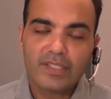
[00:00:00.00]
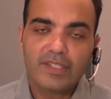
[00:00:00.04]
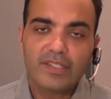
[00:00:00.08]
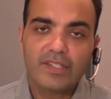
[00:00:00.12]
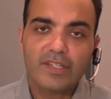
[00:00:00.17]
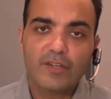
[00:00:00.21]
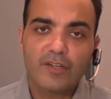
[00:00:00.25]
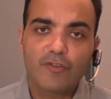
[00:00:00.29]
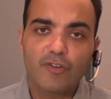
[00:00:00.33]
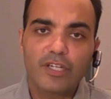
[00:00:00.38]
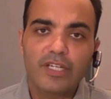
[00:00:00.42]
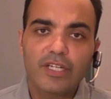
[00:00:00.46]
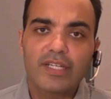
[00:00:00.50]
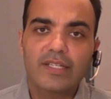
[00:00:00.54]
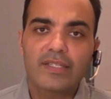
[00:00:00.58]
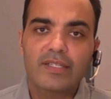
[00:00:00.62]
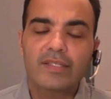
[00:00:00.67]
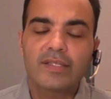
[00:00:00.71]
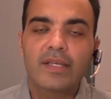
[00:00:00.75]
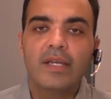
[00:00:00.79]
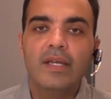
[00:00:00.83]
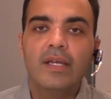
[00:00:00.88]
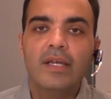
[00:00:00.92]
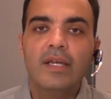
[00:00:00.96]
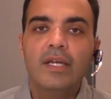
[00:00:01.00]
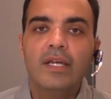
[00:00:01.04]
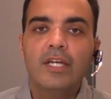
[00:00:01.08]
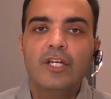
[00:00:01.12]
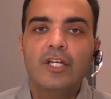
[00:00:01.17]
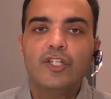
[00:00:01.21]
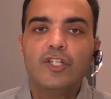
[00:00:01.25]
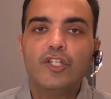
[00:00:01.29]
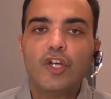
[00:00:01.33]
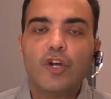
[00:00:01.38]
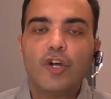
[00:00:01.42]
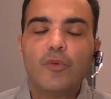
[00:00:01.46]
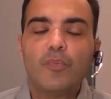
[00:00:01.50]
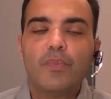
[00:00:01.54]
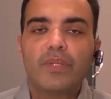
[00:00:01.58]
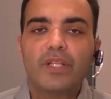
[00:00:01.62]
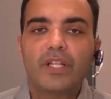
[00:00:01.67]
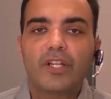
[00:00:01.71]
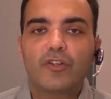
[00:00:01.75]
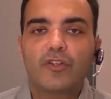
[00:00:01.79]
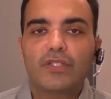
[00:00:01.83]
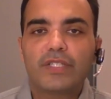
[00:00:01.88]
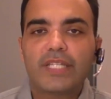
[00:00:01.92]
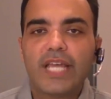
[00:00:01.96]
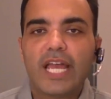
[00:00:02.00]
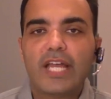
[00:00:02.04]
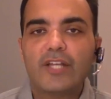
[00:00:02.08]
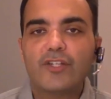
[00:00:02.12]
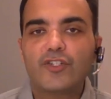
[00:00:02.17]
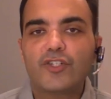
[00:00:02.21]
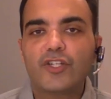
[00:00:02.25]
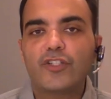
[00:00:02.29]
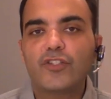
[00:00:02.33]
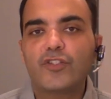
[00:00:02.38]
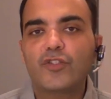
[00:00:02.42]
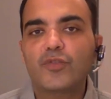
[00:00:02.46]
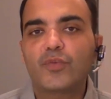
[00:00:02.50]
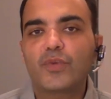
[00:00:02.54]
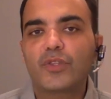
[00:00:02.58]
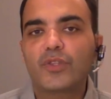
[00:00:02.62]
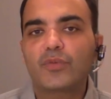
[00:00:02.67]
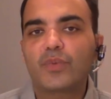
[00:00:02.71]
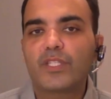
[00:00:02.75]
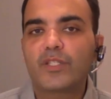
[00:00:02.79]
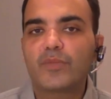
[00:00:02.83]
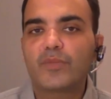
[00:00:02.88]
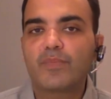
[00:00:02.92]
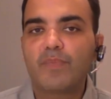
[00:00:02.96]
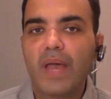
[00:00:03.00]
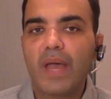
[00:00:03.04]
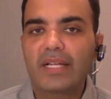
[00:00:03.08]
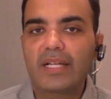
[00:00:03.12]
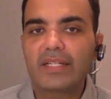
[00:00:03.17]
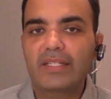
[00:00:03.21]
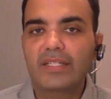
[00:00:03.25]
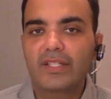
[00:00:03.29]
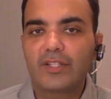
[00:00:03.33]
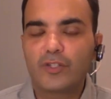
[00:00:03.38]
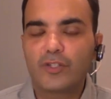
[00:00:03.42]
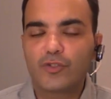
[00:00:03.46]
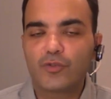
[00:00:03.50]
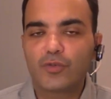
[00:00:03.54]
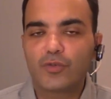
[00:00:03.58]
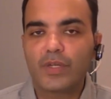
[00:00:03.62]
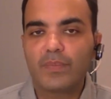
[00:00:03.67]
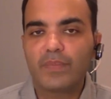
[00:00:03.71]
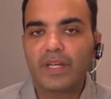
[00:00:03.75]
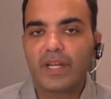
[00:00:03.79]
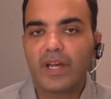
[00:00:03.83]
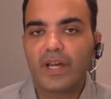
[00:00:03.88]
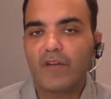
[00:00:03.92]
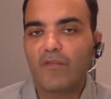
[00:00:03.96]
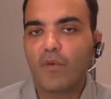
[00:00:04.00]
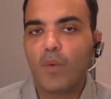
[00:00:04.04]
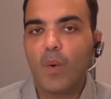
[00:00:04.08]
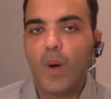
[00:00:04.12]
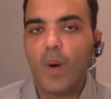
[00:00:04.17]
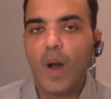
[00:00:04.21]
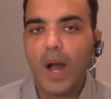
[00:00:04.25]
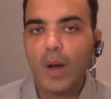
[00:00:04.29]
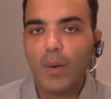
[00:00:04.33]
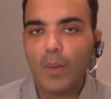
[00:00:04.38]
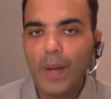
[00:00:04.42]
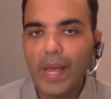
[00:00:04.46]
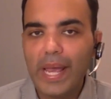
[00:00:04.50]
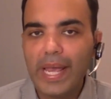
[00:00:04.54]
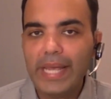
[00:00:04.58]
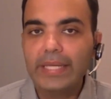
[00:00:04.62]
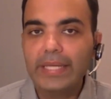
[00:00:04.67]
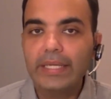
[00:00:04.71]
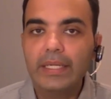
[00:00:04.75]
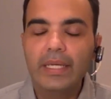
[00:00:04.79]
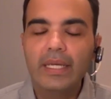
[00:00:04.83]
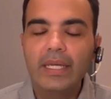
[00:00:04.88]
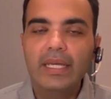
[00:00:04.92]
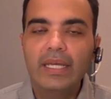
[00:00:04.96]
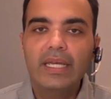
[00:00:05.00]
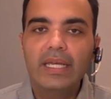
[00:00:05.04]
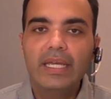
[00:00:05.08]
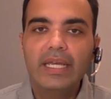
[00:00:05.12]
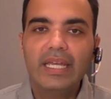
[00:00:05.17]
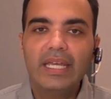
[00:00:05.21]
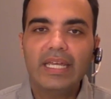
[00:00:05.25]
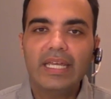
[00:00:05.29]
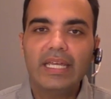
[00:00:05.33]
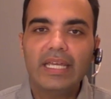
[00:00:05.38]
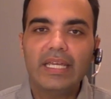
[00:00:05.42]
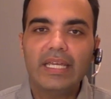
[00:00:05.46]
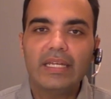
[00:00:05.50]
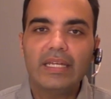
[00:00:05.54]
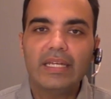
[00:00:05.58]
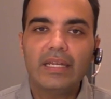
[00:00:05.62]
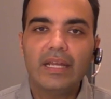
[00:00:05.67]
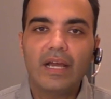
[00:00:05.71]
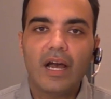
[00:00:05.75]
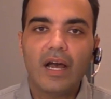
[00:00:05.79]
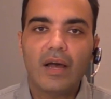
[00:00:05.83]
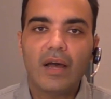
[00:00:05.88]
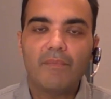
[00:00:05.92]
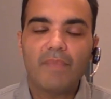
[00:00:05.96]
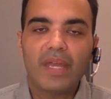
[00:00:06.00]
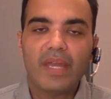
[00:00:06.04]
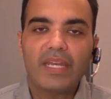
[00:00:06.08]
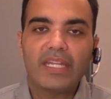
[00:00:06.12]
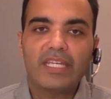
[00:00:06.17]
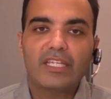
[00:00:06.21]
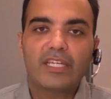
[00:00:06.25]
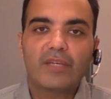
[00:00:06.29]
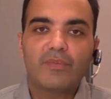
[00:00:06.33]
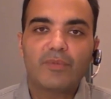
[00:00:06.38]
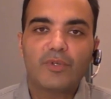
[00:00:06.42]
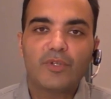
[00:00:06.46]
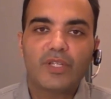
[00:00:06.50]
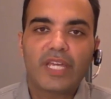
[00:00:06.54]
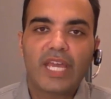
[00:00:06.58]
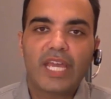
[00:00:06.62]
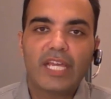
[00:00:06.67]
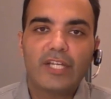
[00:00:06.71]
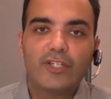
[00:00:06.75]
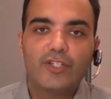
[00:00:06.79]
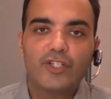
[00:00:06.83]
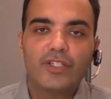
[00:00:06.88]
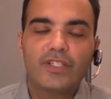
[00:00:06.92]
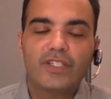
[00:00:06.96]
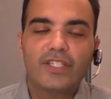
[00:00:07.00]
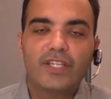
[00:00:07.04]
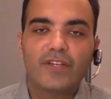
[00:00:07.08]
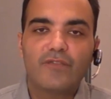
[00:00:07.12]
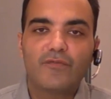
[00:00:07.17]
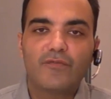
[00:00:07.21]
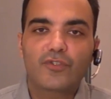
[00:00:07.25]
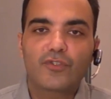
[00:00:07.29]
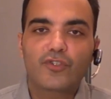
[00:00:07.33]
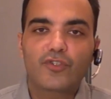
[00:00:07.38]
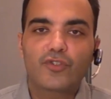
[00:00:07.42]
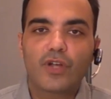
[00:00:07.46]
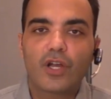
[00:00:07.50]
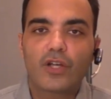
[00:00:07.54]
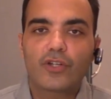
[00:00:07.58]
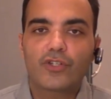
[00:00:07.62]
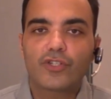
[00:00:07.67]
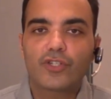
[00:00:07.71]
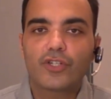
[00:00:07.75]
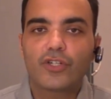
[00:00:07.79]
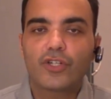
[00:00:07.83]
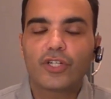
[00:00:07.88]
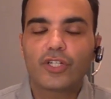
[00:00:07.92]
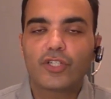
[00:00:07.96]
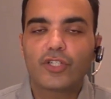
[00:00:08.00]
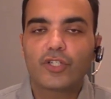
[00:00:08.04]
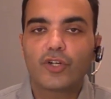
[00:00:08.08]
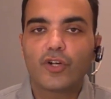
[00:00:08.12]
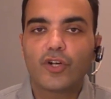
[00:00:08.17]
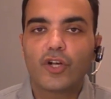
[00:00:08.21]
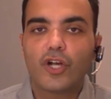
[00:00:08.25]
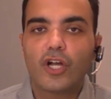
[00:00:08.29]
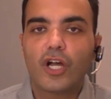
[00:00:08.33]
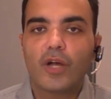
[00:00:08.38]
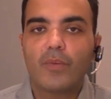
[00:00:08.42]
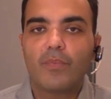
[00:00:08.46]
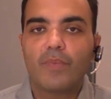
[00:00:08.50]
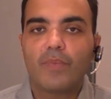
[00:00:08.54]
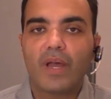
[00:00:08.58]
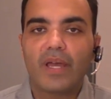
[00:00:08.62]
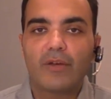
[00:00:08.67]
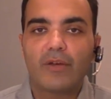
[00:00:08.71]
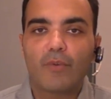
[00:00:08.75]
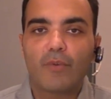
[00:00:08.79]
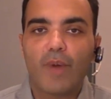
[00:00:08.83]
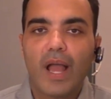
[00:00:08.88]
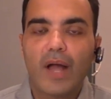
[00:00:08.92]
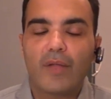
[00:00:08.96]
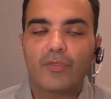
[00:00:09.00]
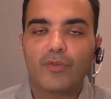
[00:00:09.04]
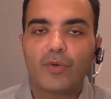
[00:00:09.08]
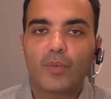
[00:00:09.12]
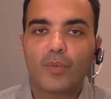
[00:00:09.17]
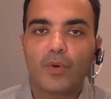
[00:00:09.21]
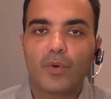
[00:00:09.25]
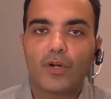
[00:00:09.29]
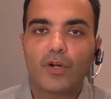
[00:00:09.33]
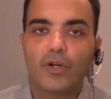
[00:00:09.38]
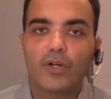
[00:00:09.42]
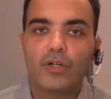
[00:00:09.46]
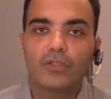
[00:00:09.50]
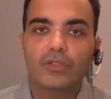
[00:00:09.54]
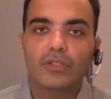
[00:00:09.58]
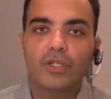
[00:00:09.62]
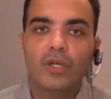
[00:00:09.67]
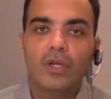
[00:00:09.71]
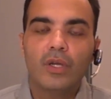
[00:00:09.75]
serious geopolitical tensions with respect to the treatment of Huawei in many communications infrastructure in Europe and around the world.